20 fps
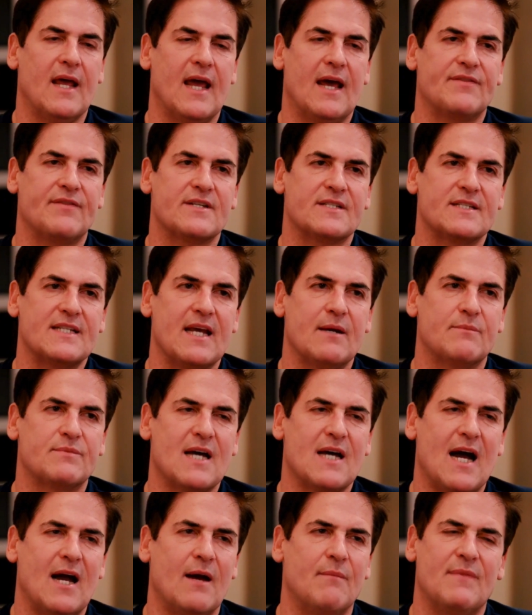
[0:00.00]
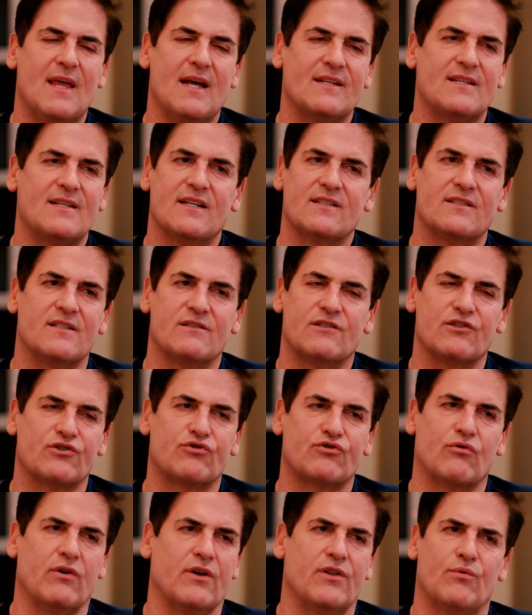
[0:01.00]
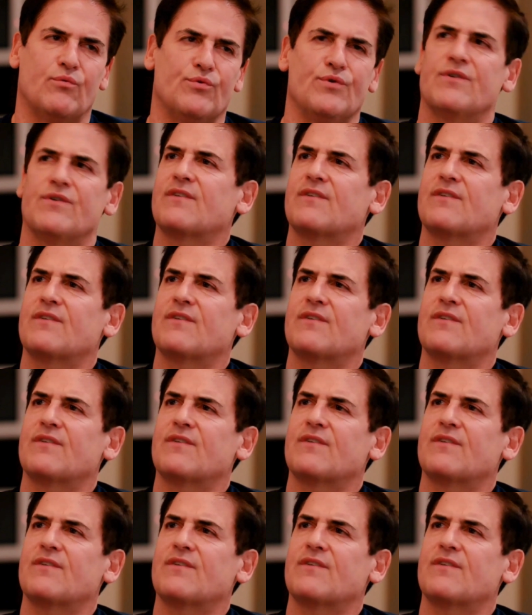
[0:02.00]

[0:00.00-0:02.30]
at the same time, that doesn't destroy the root